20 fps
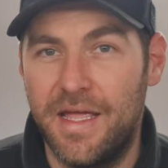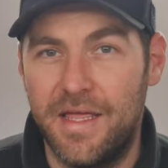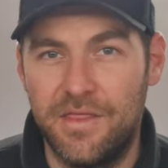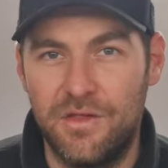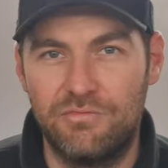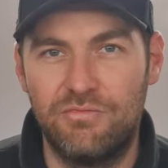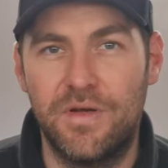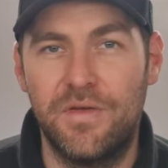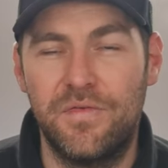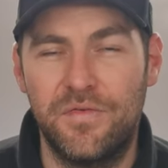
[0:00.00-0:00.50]
in
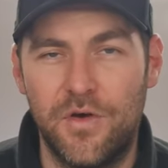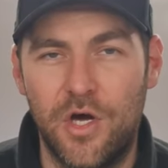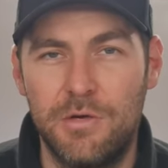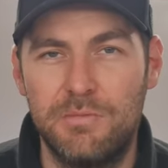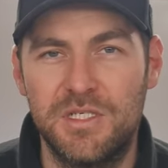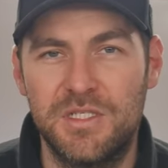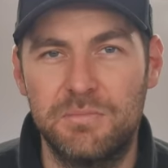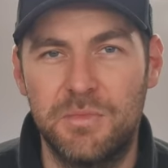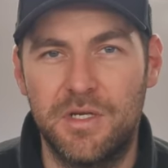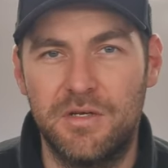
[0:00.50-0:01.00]
the
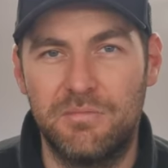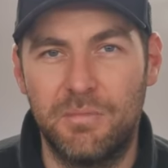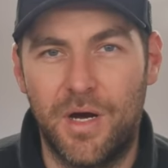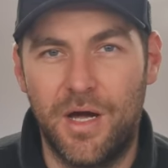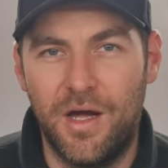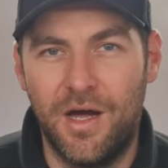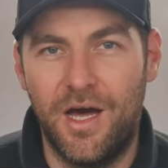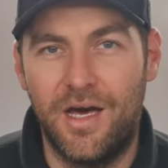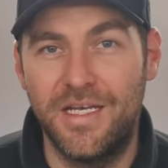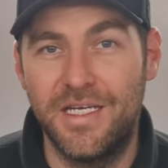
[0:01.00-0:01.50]
refurbishment of my
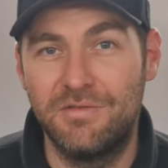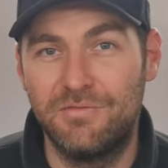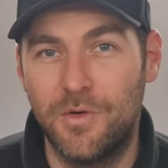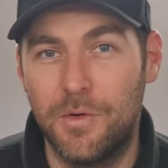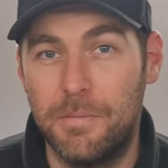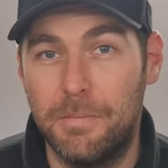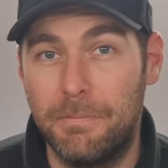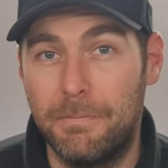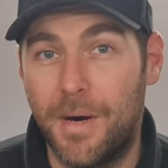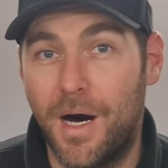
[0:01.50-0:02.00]
honey
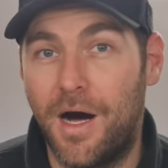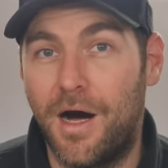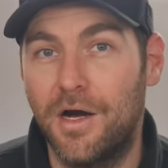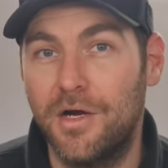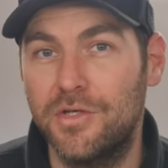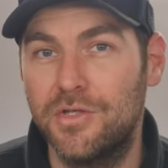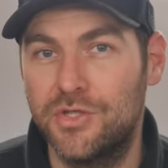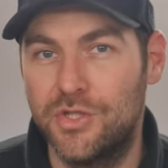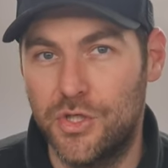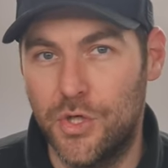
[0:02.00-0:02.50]
room
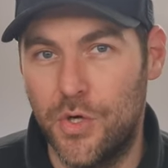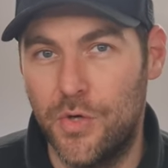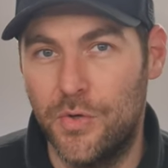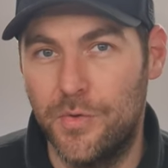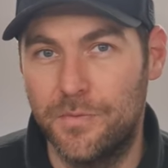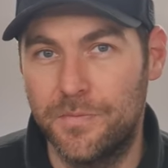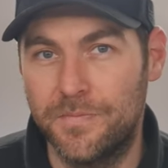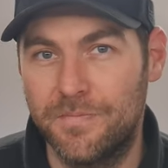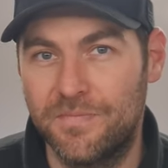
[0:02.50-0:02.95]
Mark II.